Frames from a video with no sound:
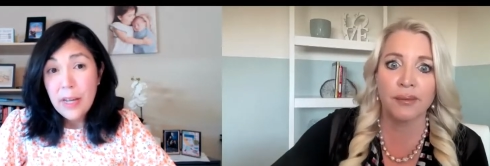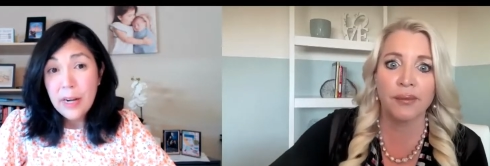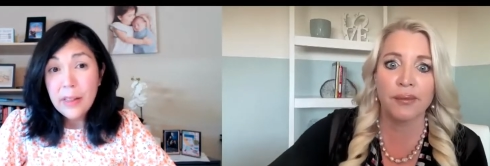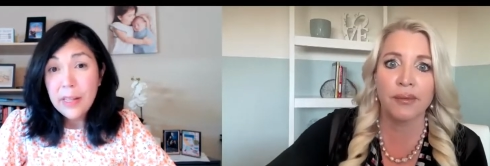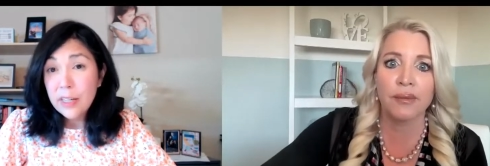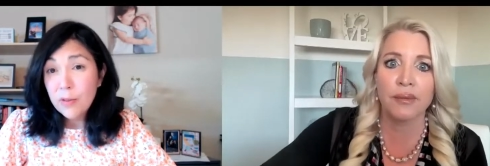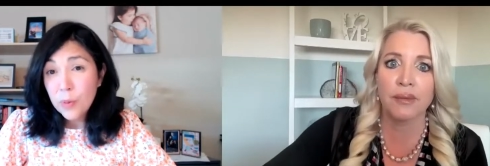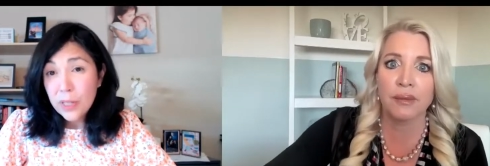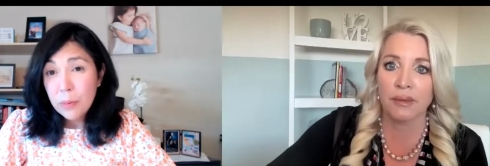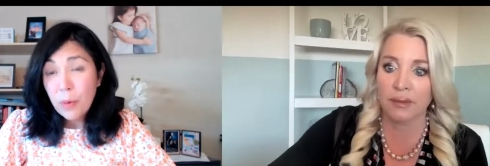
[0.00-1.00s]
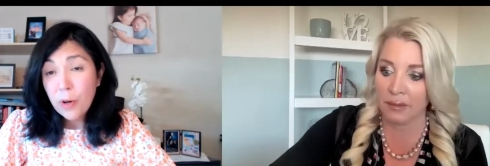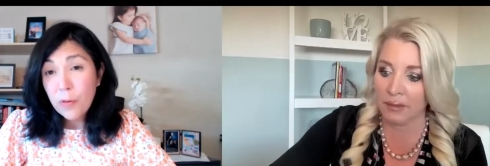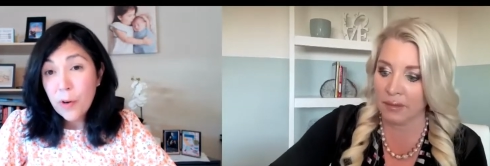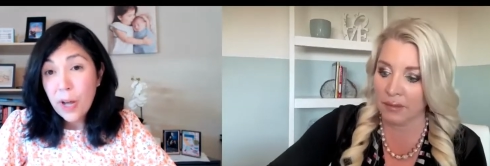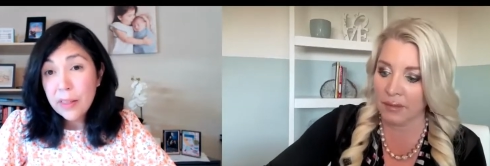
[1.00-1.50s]
Speaker 1: And I think it's really
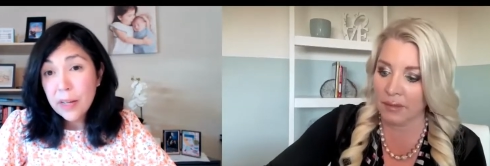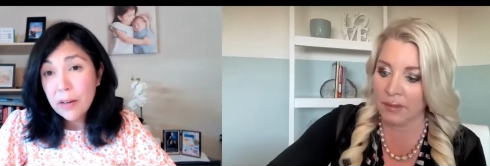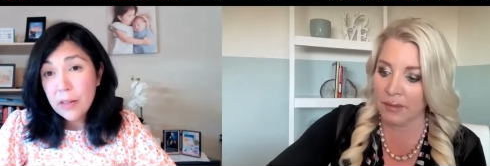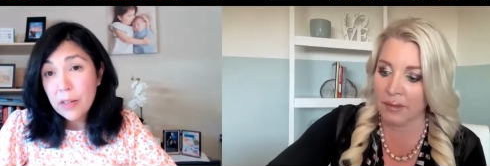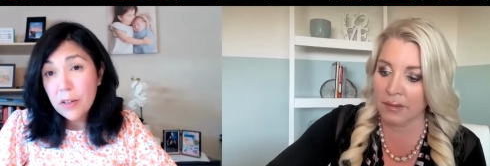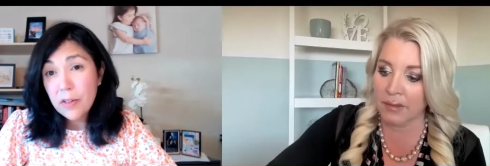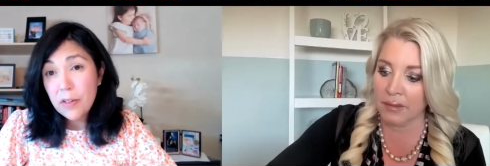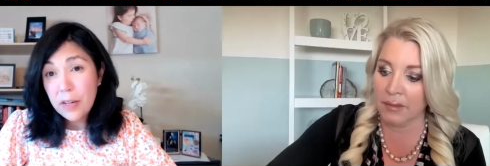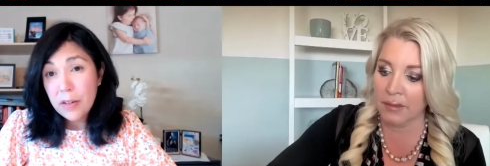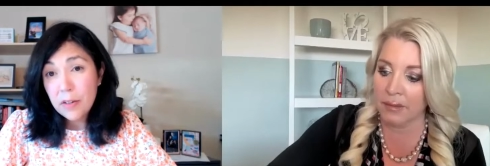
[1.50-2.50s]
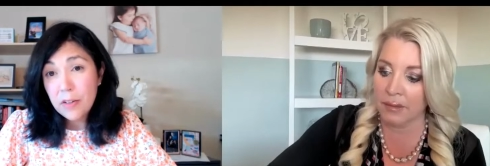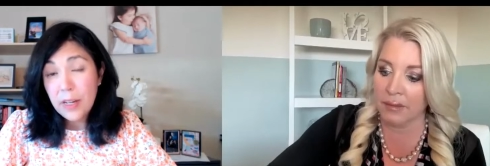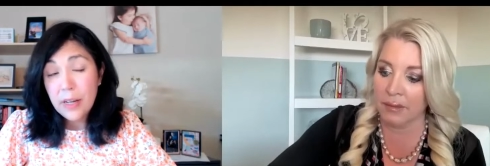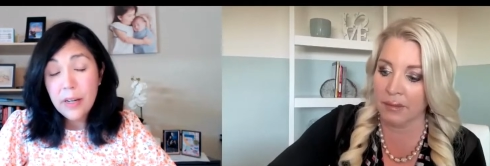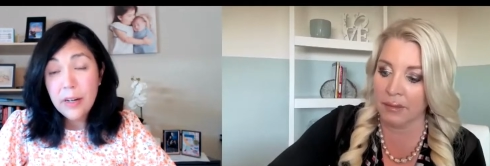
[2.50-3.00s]
important for healthcare leaders to
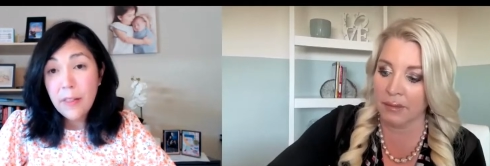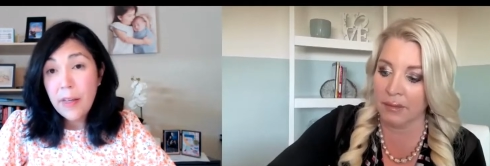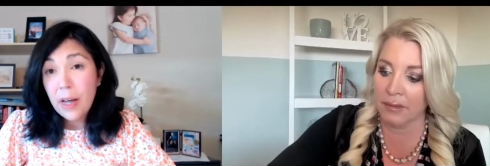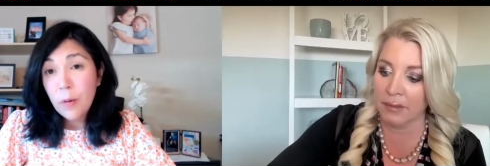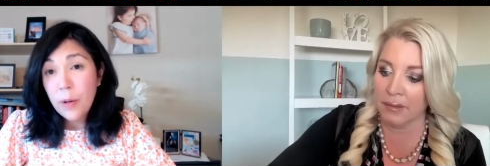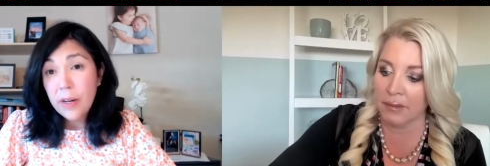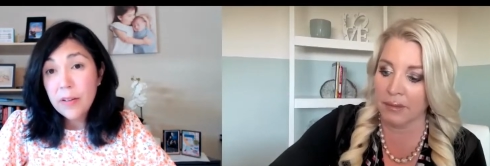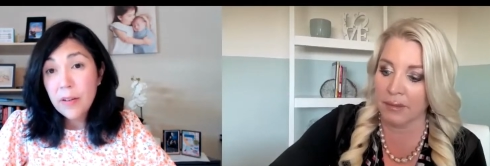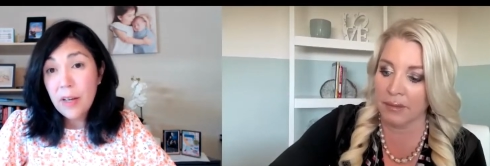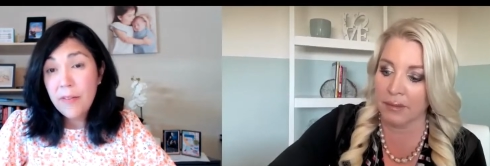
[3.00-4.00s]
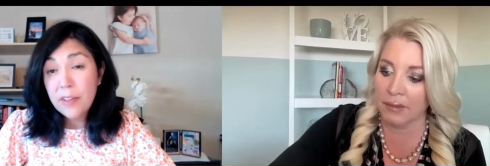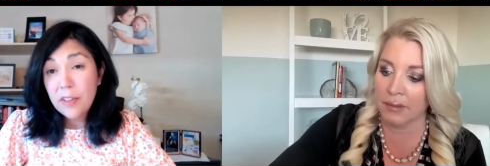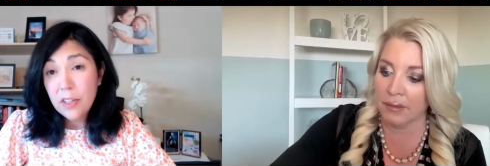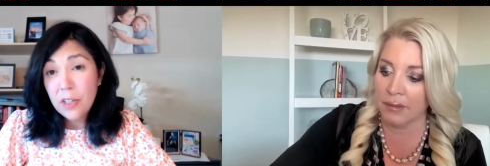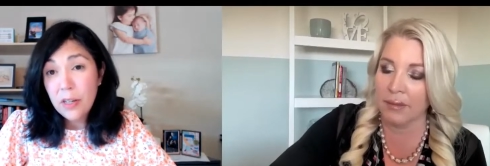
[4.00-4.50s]
understand that when a, a
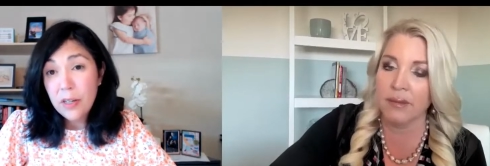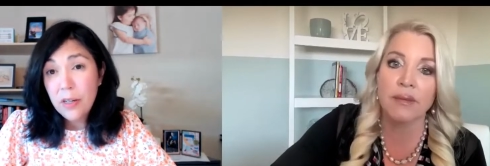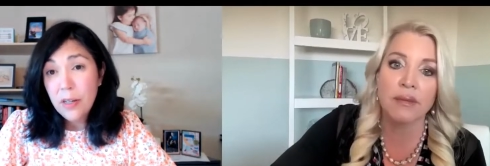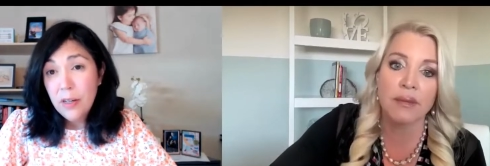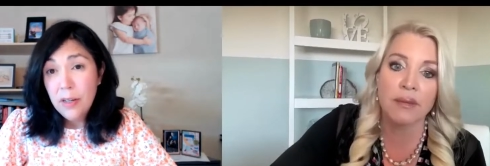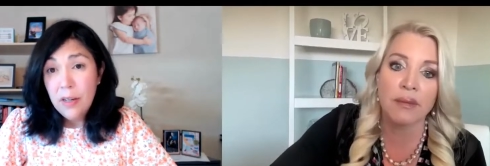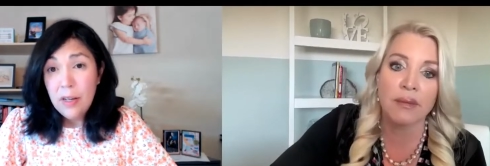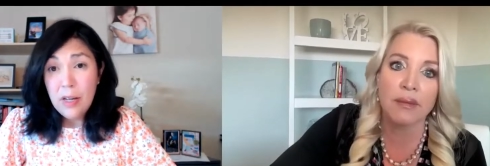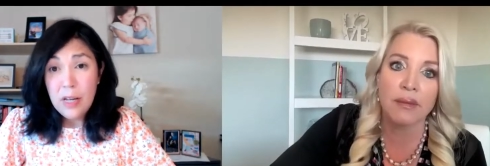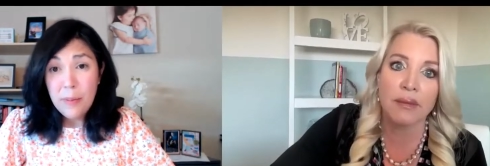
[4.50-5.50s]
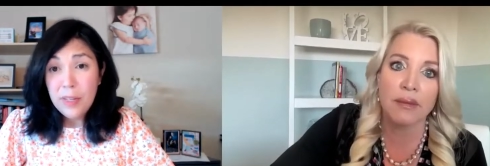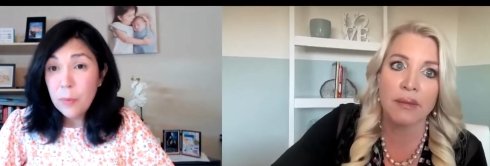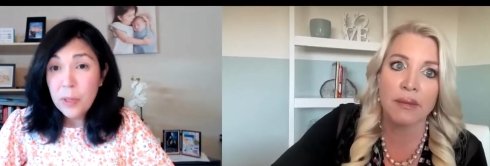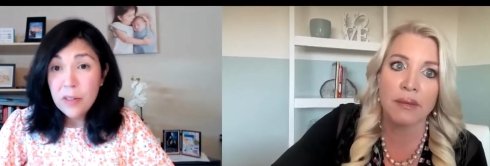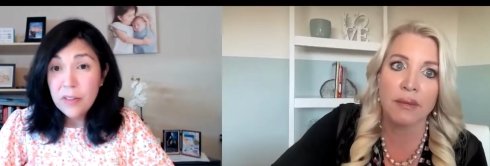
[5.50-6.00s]
physician um,
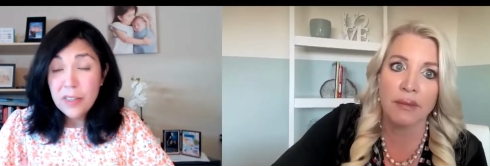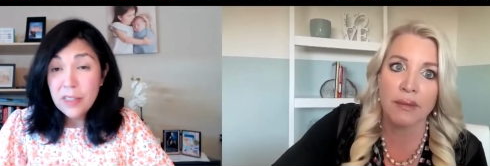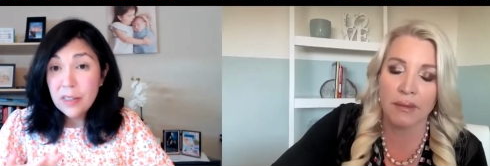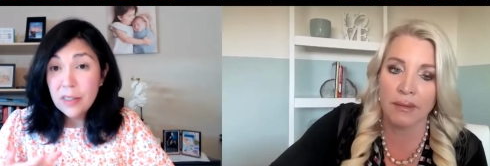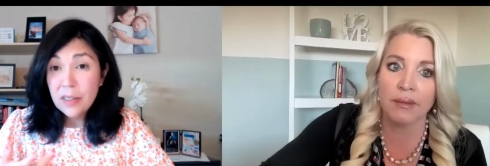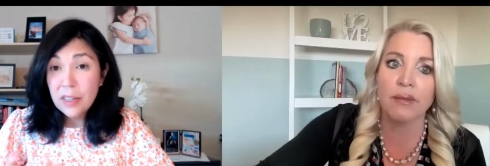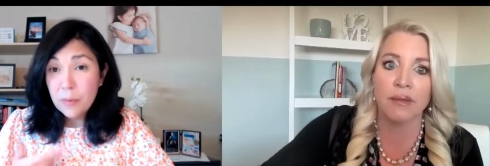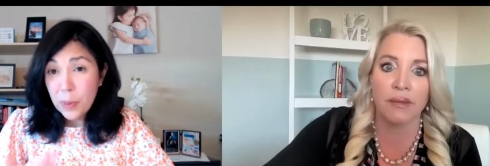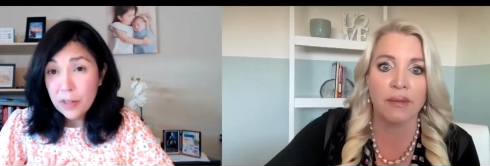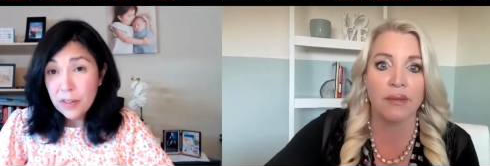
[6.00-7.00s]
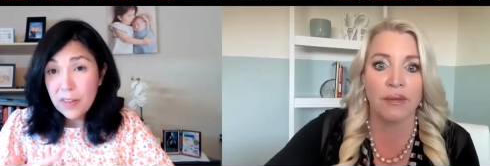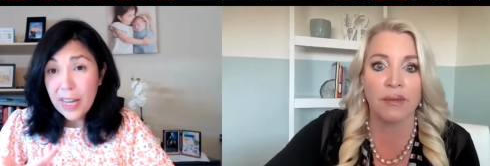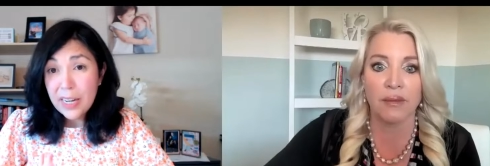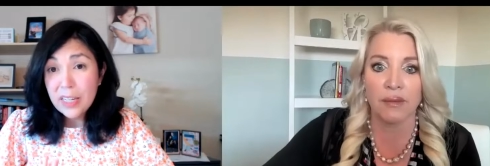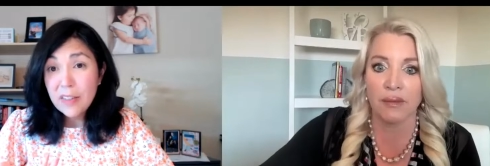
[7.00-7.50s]
experiencing experiences
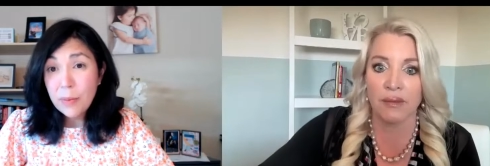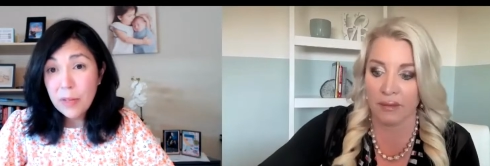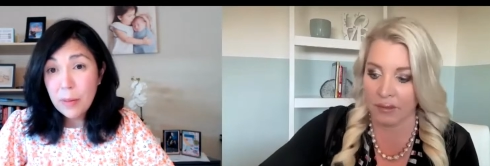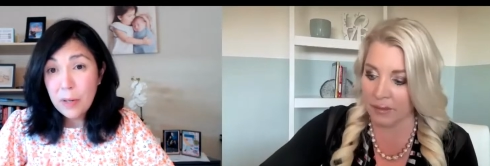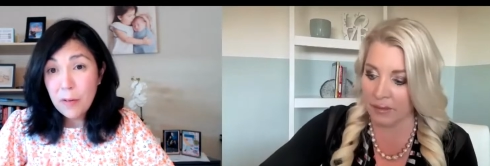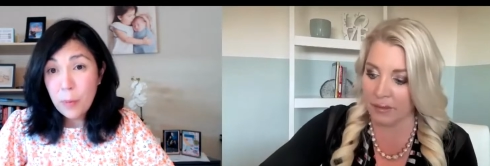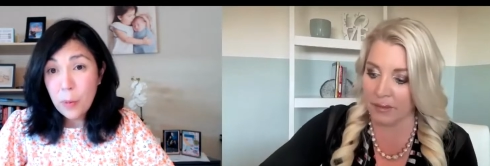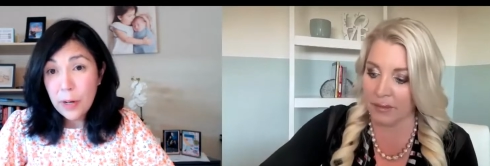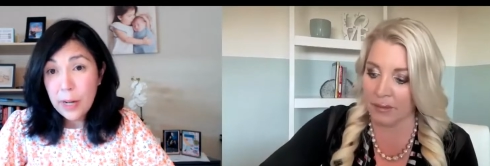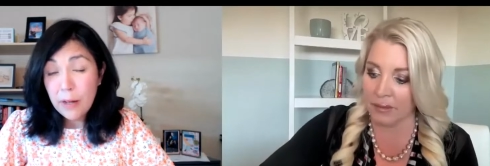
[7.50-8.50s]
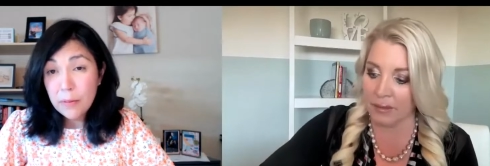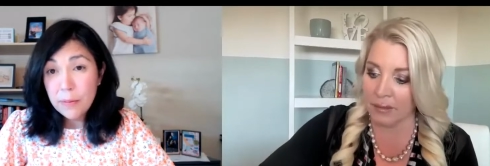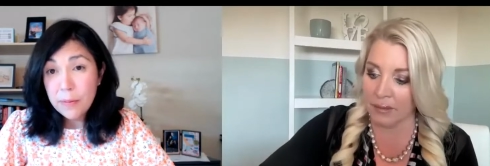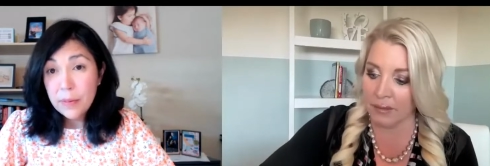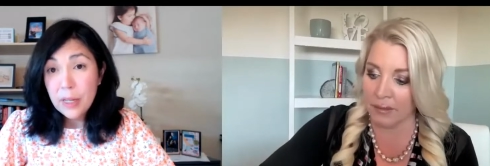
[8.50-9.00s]
any symptom of burnout,
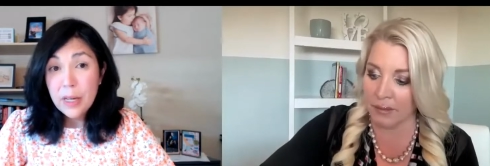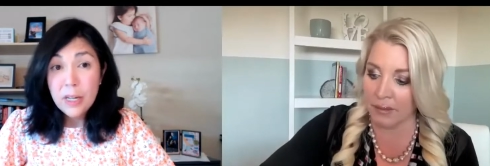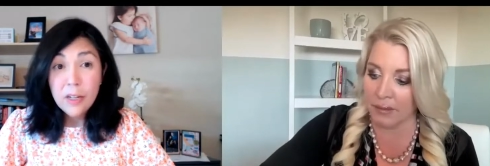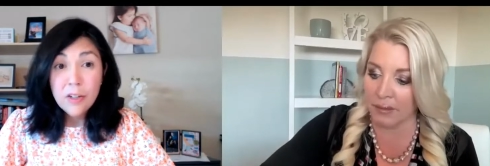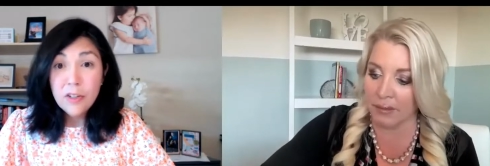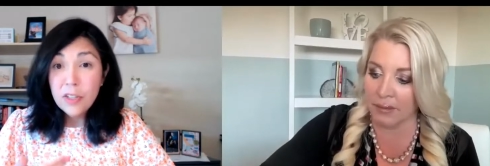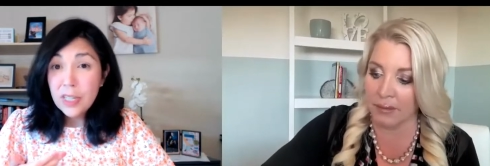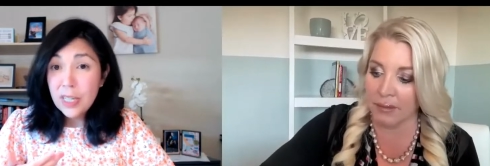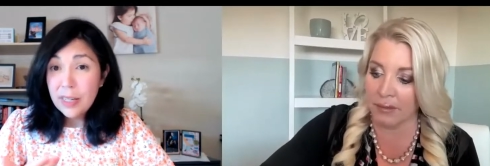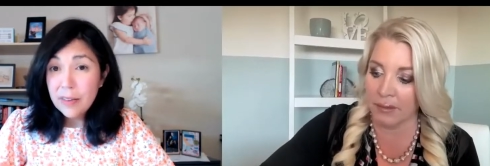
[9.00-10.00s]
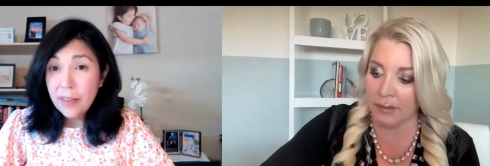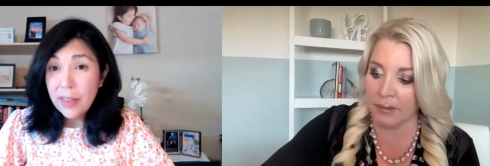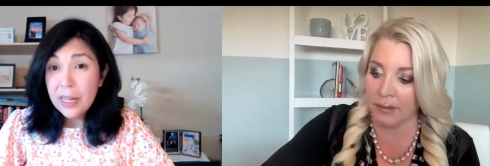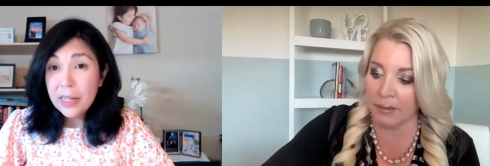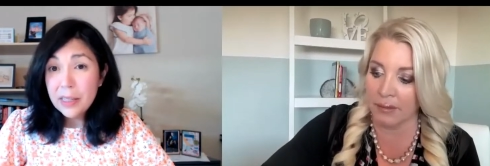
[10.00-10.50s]
she is
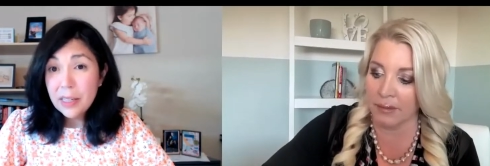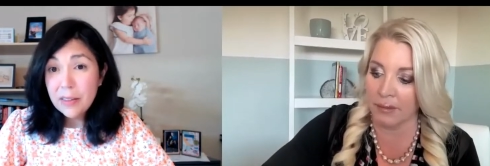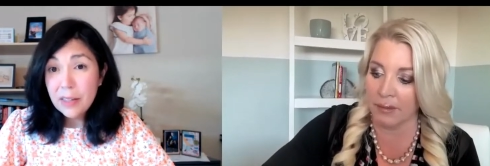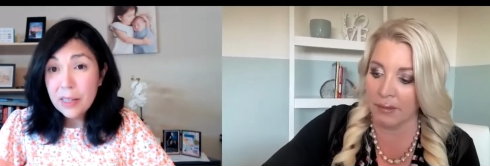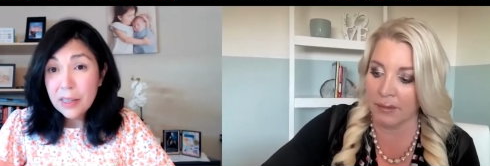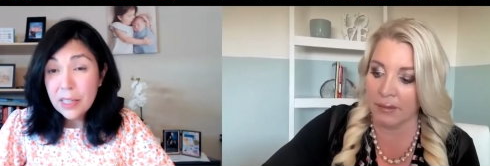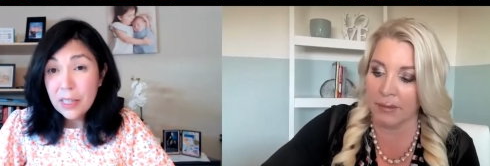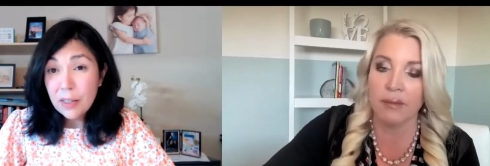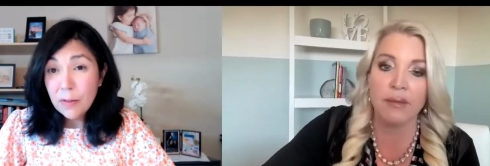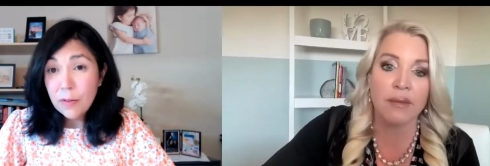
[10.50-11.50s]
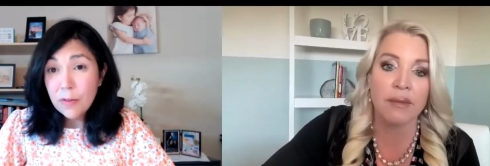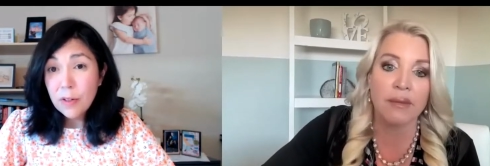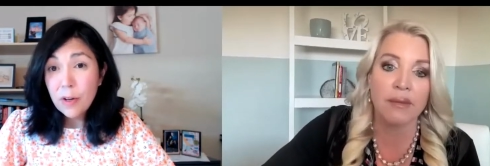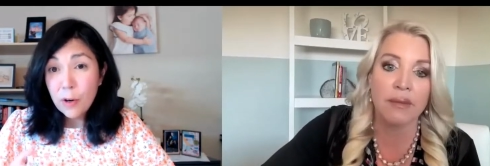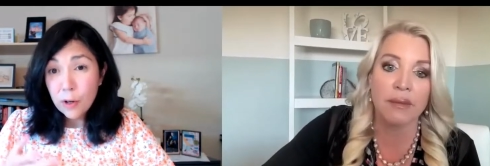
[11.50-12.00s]
likely to leave
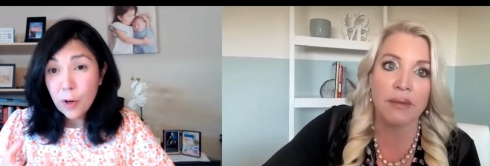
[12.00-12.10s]
her